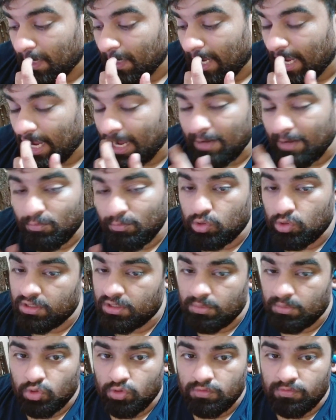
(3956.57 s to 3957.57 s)
I would
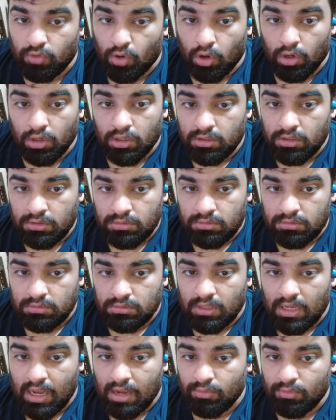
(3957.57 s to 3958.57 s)
remove Walker.
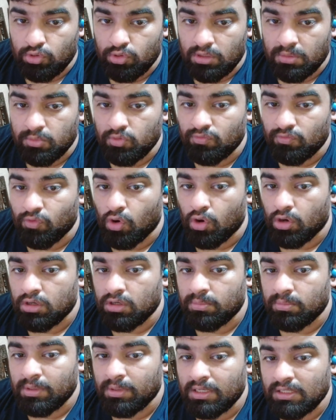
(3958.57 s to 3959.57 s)
I would remove Walker
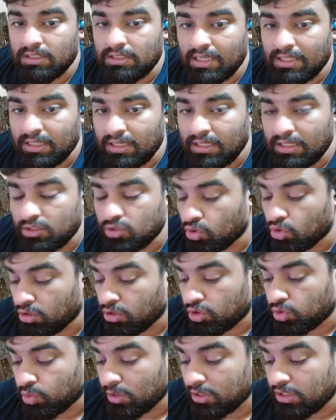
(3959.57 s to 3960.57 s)
because I think he's going to
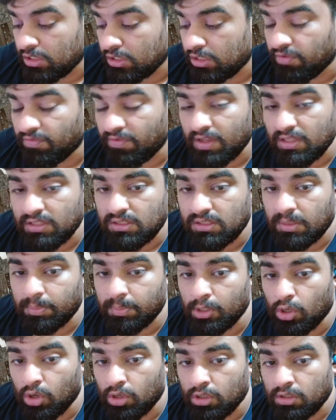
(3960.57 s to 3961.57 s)
switch his defense up a
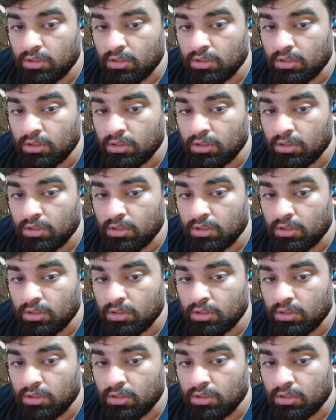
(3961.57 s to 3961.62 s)
lot.